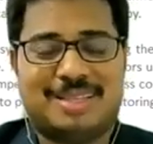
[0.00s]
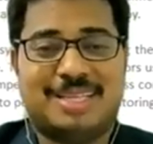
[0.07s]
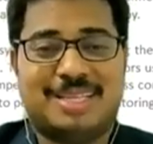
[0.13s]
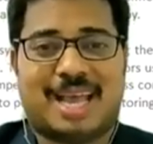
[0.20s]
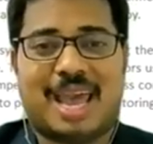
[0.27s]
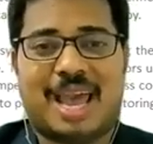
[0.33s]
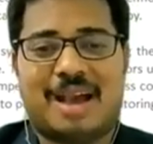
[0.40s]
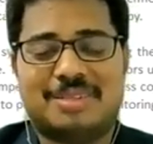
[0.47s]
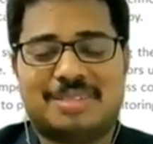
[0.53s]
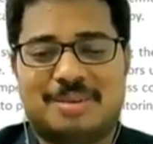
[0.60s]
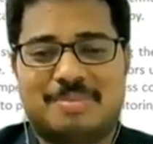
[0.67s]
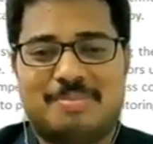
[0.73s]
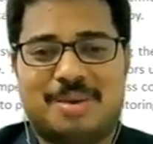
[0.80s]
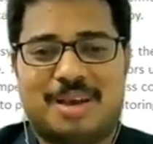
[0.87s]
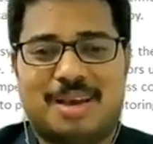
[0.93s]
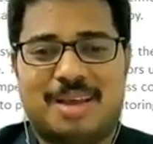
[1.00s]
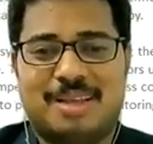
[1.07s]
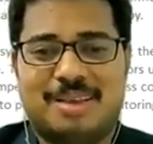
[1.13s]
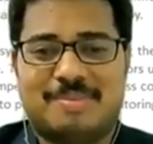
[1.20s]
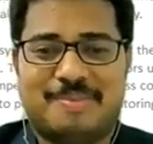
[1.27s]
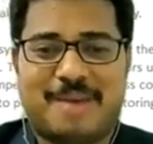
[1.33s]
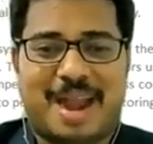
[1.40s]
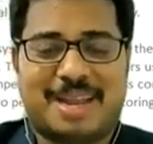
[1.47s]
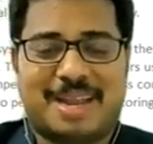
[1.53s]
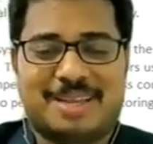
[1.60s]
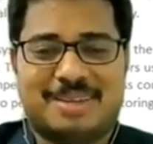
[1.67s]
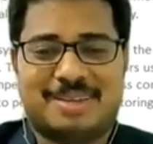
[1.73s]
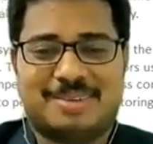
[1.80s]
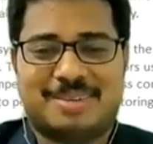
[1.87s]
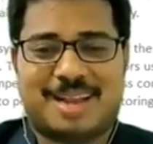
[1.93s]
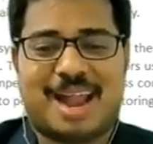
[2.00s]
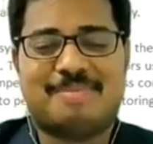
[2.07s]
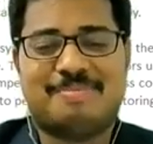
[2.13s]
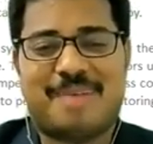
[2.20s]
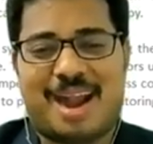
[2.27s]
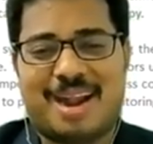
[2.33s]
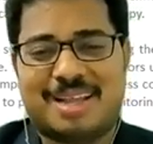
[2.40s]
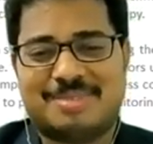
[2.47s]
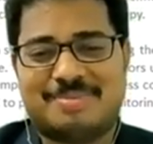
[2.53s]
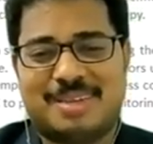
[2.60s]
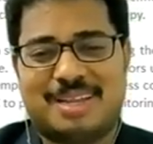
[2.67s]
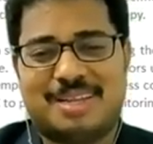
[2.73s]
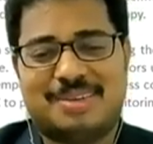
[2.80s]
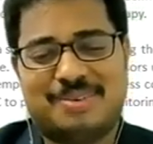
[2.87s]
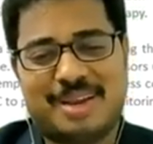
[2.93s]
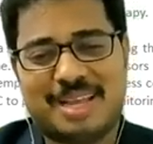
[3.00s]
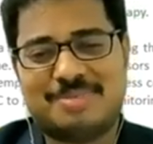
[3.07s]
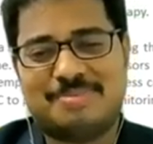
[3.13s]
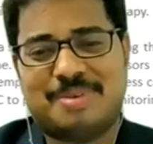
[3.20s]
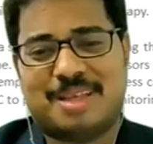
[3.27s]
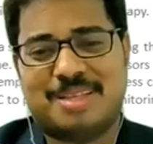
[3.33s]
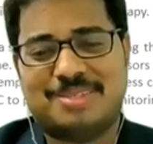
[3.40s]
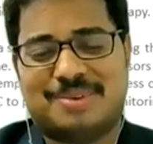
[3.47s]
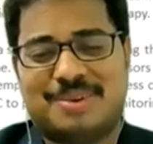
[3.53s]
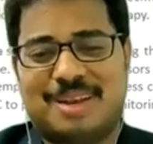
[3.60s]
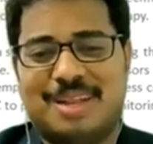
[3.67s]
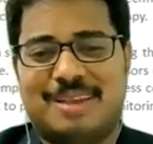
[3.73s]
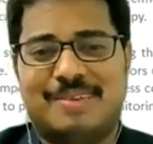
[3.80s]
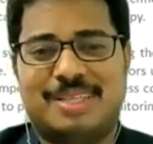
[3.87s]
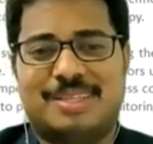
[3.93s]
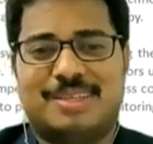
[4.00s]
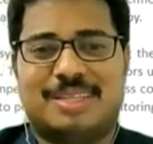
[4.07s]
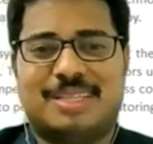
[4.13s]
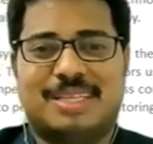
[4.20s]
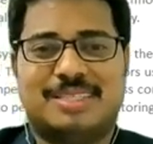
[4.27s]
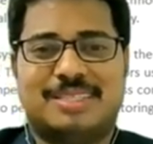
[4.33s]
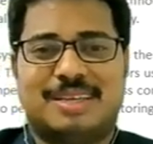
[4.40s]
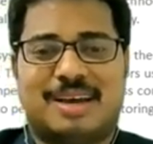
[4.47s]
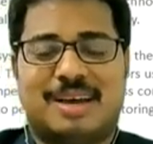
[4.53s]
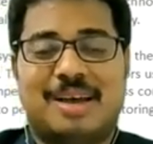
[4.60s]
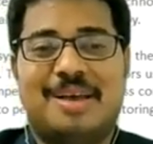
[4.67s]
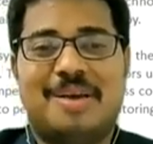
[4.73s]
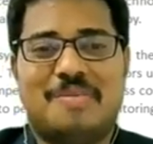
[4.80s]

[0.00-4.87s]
the, i have some bad not bad experience good experience only with uh, this uh,